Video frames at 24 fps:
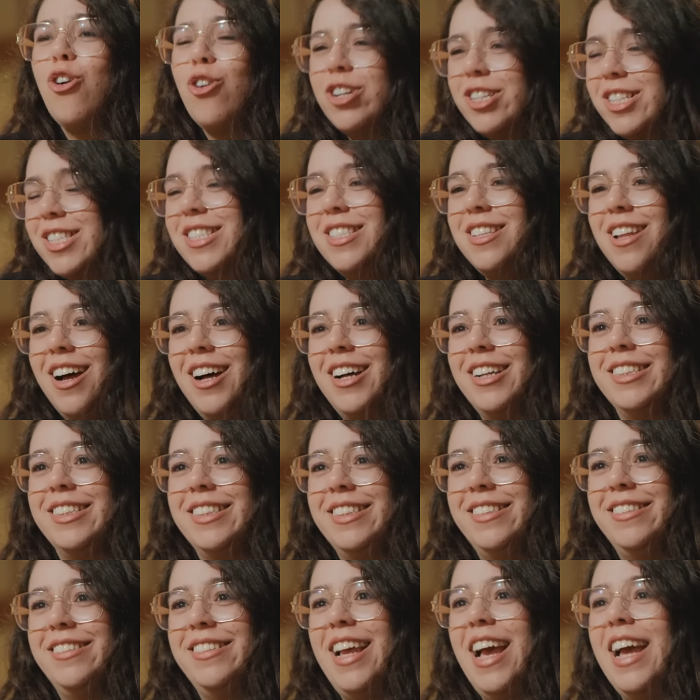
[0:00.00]
course
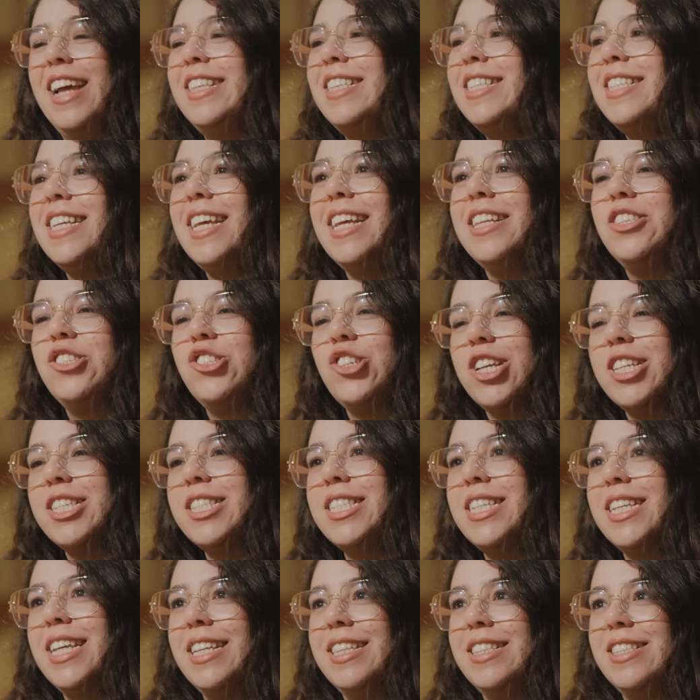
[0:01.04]
not.
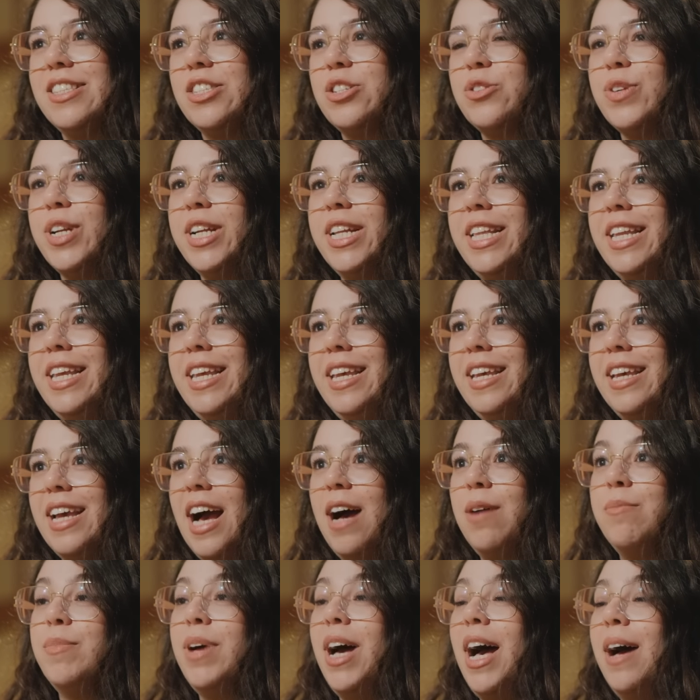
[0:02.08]
It's really,
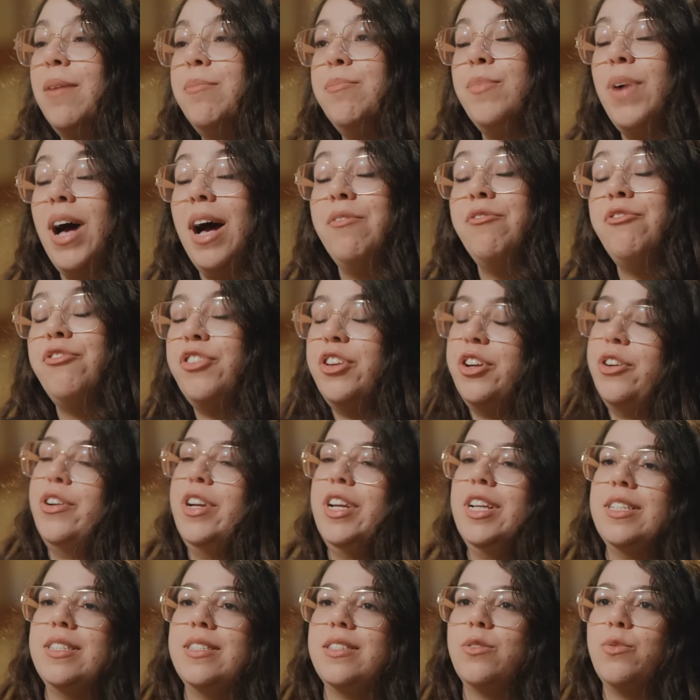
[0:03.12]
I'm
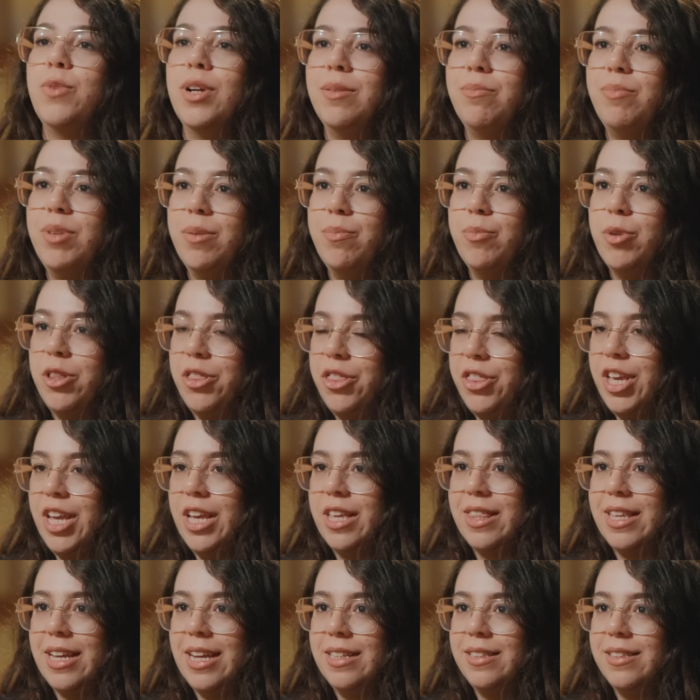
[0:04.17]
furious when people
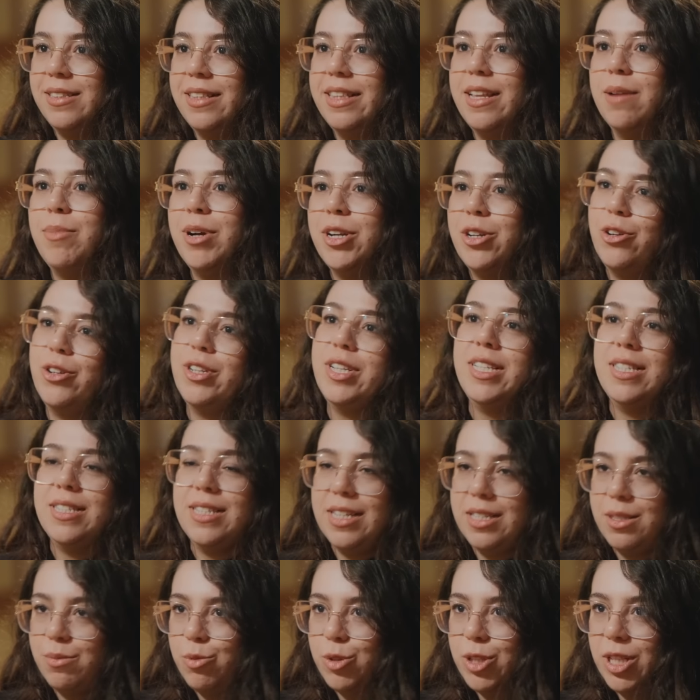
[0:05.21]
think that Lebanon is
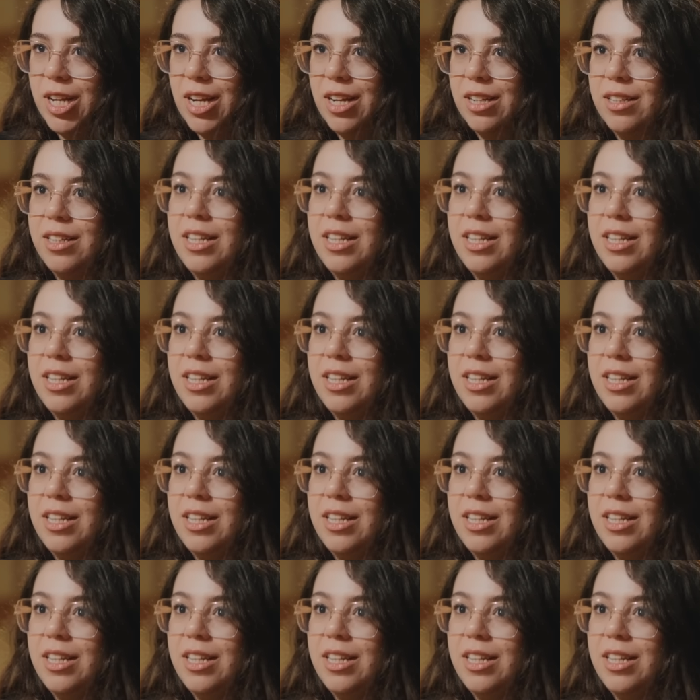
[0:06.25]
Hezbollah.